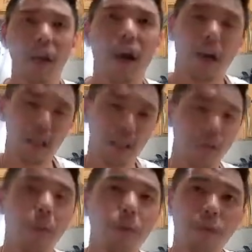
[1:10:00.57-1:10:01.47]
and then
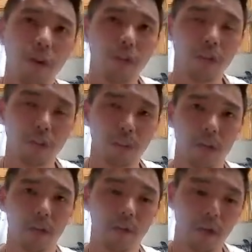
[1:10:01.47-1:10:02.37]
removed all of those
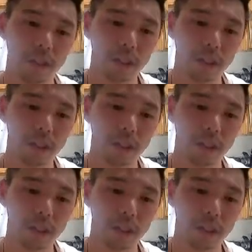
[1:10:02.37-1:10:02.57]
American qualities